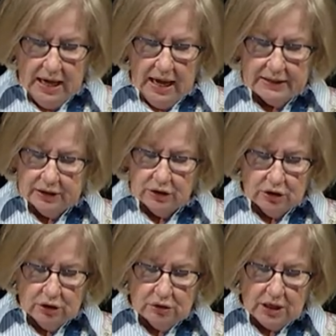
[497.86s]
And in
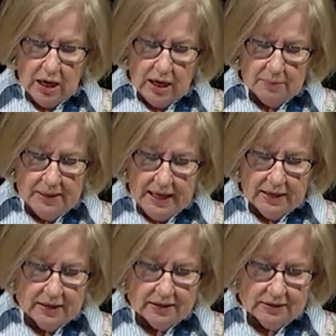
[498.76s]
due time,
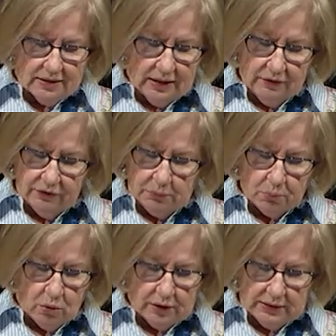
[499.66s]
Hannah conceived and
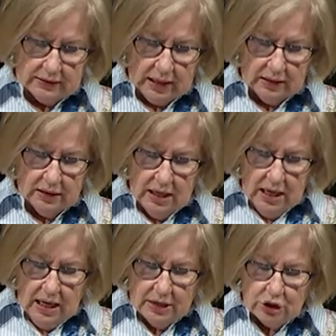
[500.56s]
bore a son,
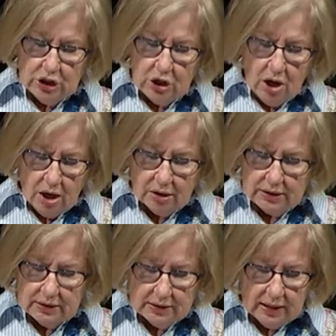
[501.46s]
and she called
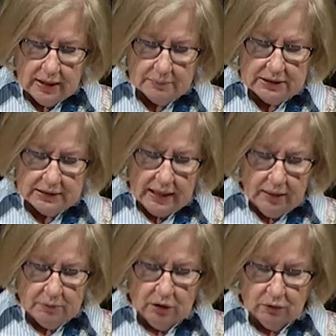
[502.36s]
his name
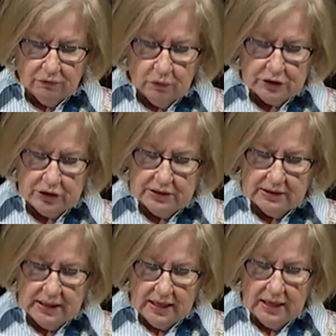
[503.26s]
Samuel, for she
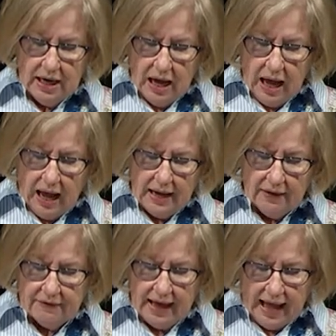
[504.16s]
said, I
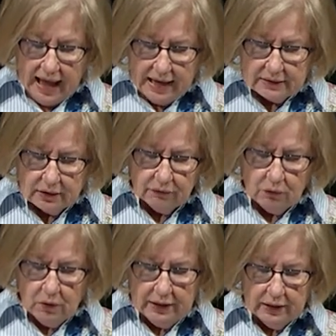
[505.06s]
have asked
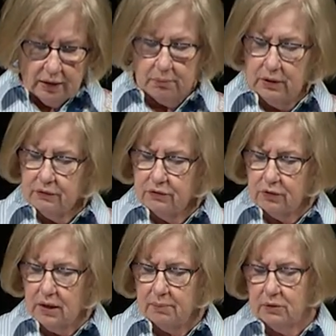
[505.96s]
for him
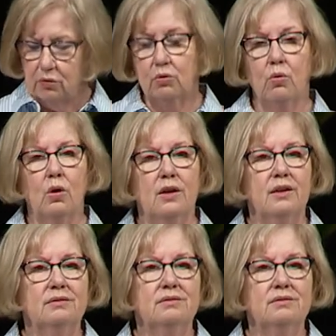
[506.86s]
from the Lord